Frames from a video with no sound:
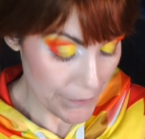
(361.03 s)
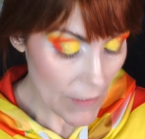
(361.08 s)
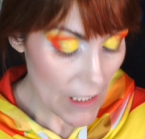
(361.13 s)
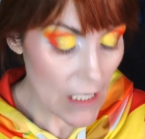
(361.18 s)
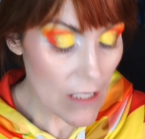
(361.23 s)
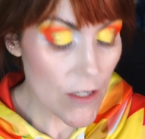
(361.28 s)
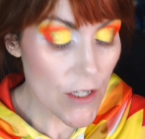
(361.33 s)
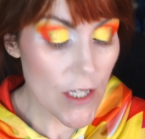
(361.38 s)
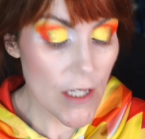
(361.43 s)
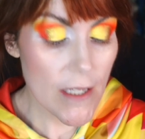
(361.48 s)

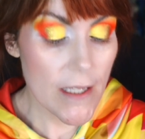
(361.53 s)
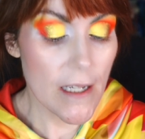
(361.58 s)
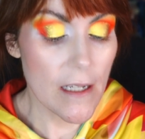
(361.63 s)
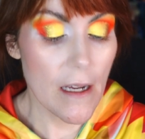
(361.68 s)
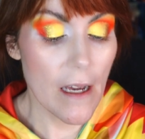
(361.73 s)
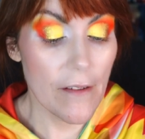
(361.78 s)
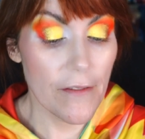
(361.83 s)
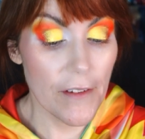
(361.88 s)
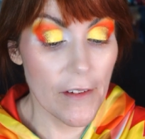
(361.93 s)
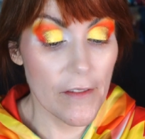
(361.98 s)
It's just
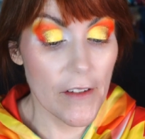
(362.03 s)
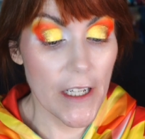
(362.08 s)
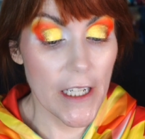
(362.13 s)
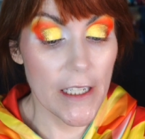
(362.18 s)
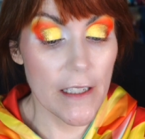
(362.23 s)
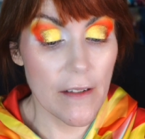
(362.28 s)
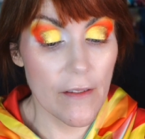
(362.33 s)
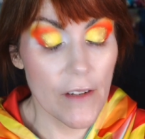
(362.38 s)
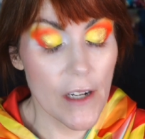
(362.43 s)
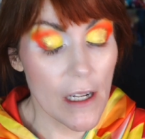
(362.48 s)
enough of a
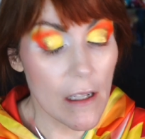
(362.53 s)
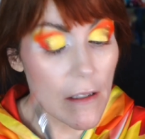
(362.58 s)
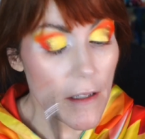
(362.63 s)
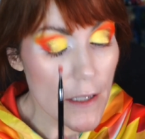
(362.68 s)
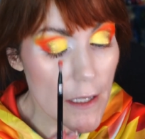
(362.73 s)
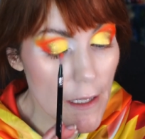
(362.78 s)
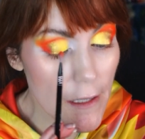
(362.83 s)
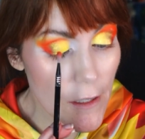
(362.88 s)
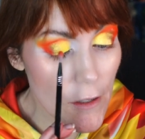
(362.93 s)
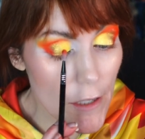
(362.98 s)
hint of color. It's
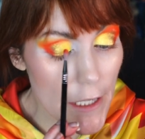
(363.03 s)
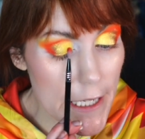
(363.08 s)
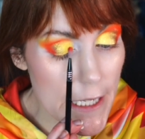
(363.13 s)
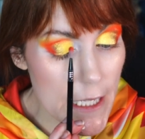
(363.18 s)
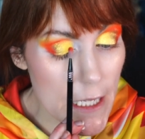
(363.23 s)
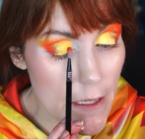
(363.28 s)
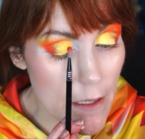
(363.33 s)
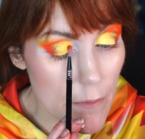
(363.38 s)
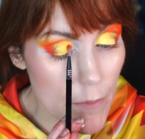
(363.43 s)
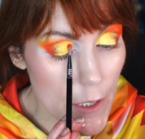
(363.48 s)
not
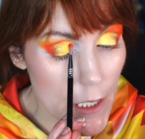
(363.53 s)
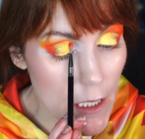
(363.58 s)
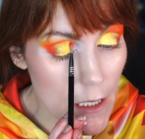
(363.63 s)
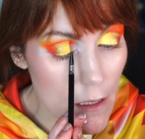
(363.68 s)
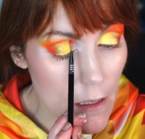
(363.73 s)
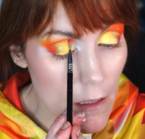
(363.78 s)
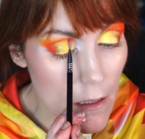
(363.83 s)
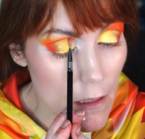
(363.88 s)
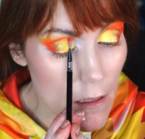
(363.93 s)
crazy, but